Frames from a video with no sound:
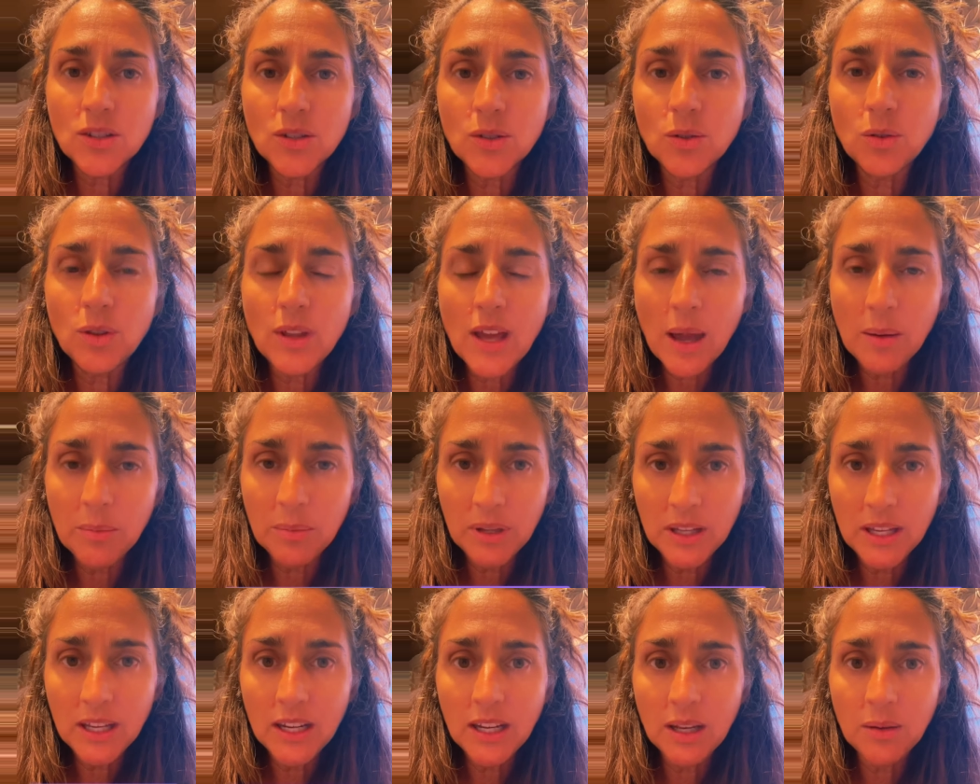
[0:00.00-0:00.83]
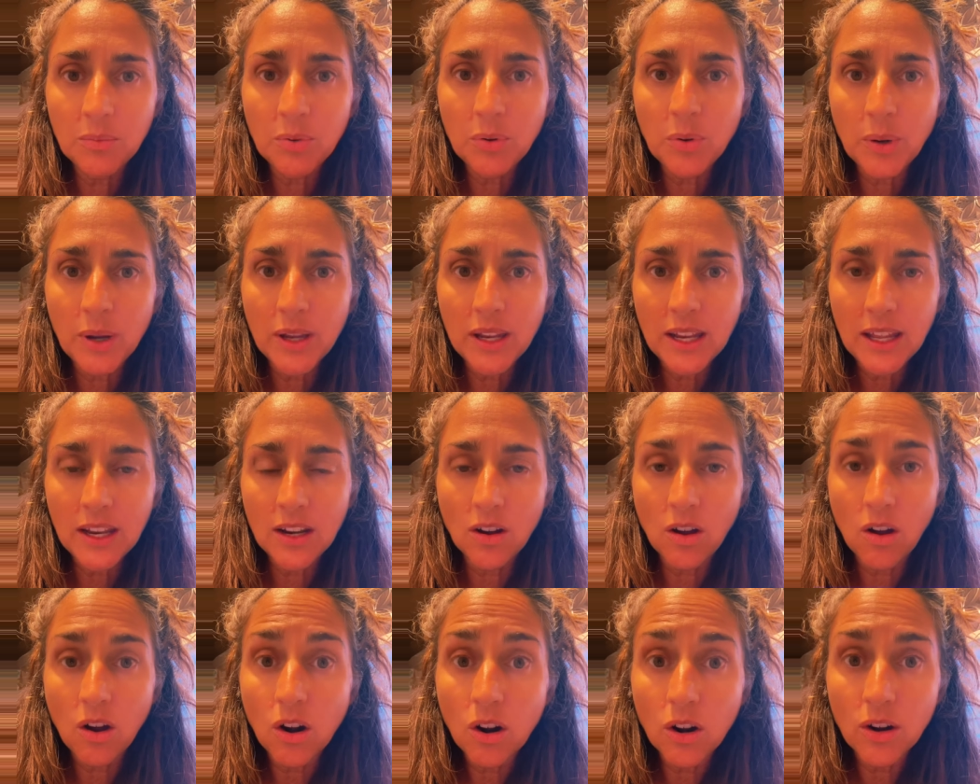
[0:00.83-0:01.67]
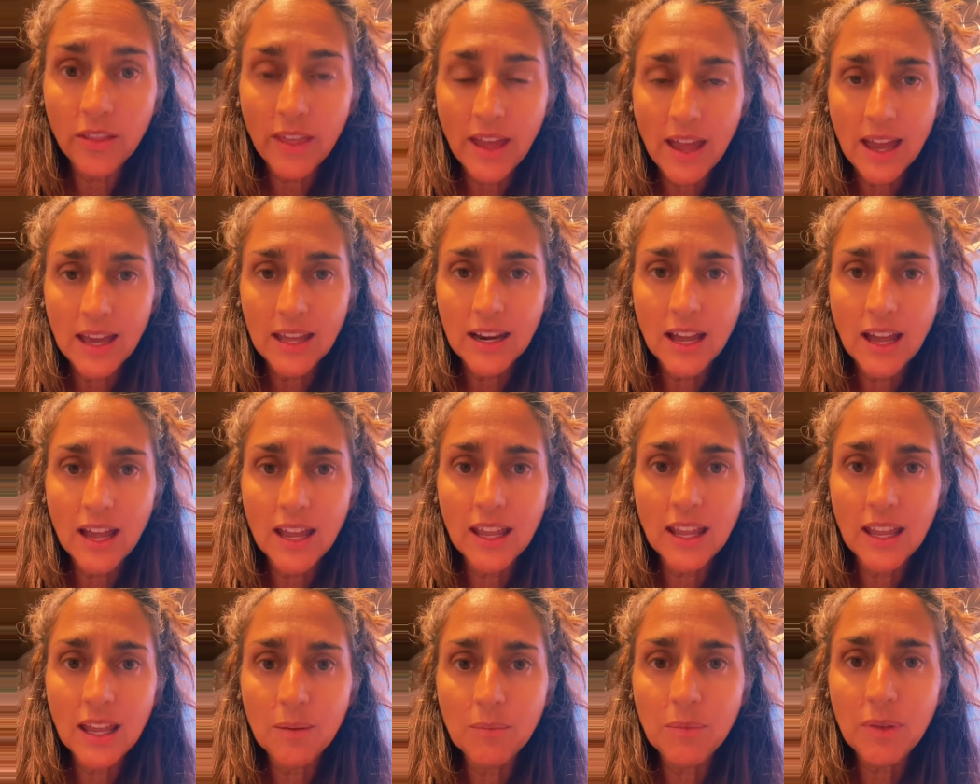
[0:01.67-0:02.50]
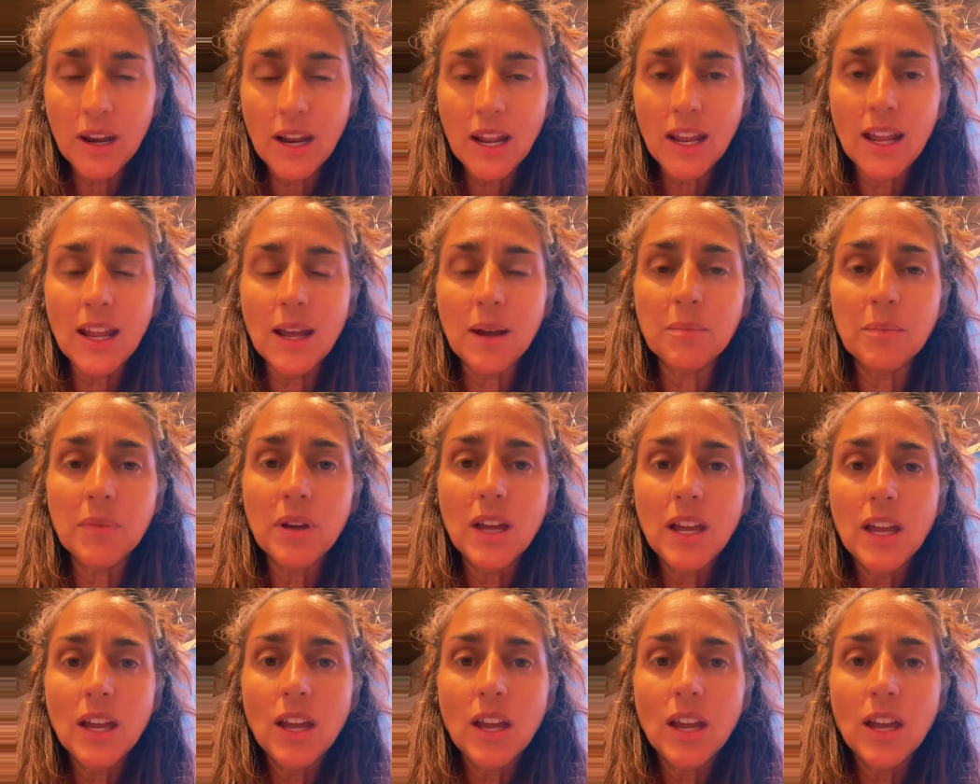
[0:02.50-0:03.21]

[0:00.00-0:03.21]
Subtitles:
to that beginning point and are that I am that I am,